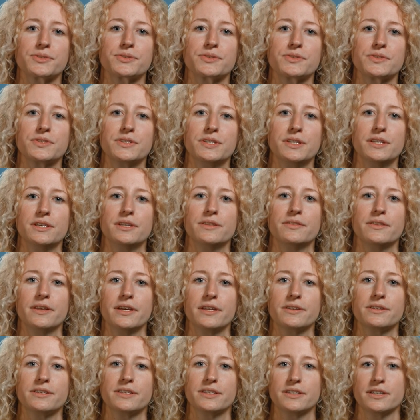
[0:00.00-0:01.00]
see
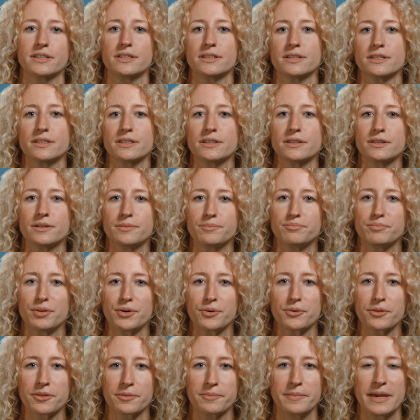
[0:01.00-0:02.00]
that
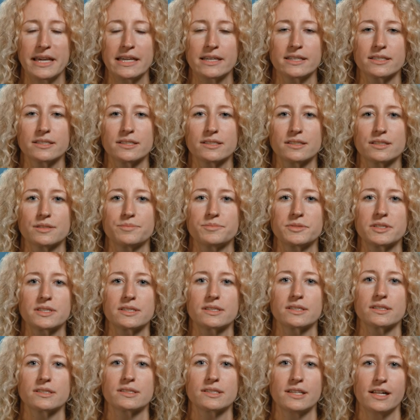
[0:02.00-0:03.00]
both mechanisms,
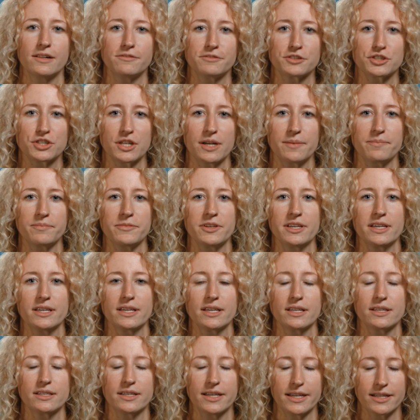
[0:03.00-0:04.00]
the selfish uptake
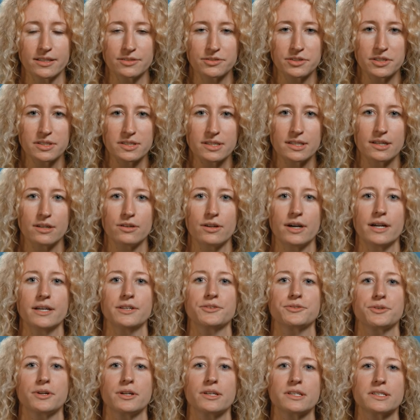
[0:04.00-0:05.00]
and the extracellular
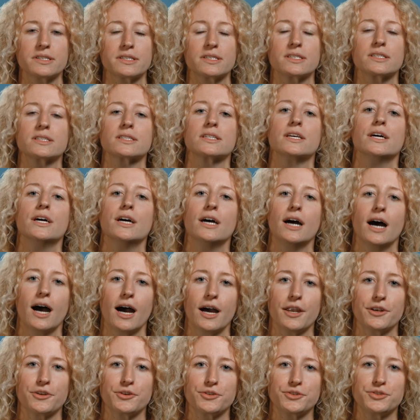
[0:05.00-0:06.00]
hydrolysis, are
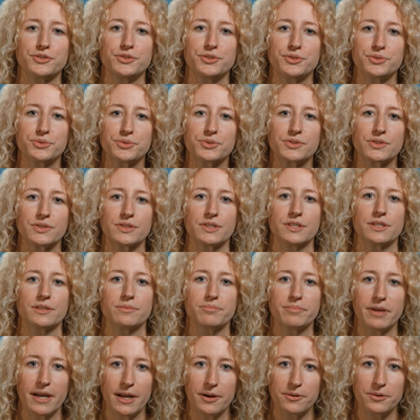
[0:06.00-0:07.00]
not used in
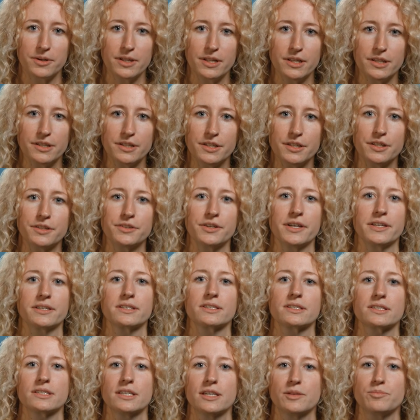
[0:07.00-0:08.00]
parallel at the
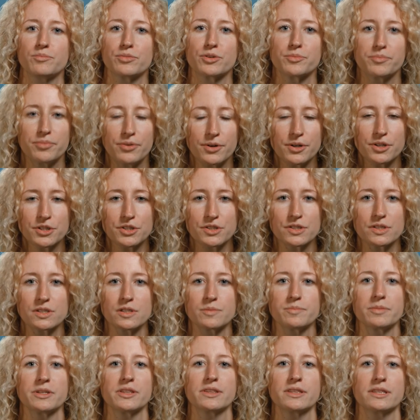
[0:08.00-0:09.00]
same proportions,
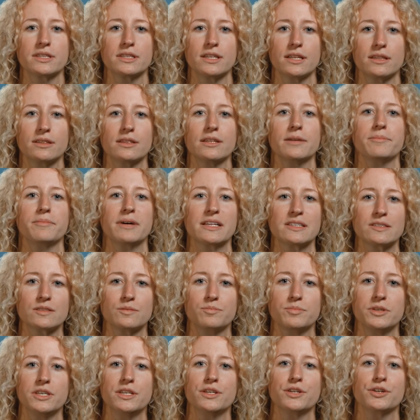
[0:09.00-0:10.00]
but that there must
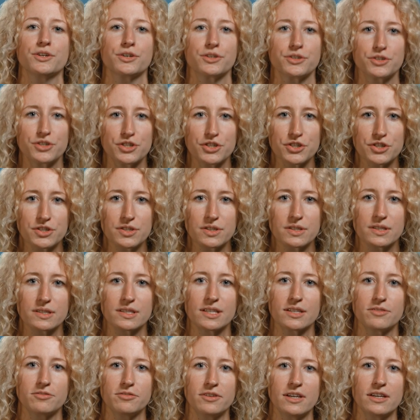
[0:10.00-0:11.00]
be conditions
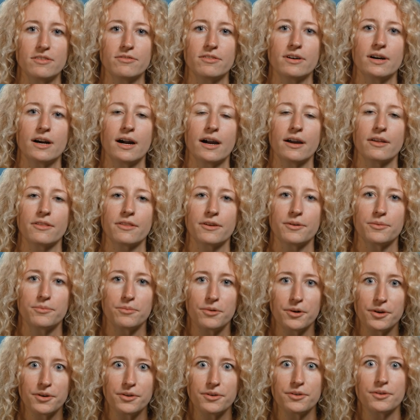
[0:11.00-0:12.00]
that favor either
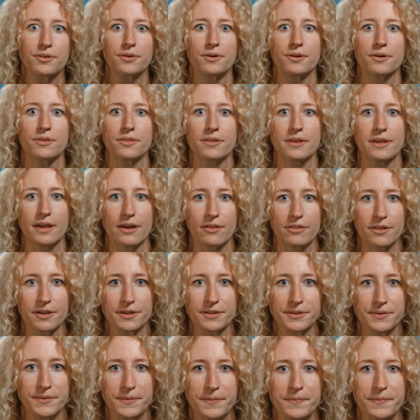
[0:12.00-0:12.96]
one or the other.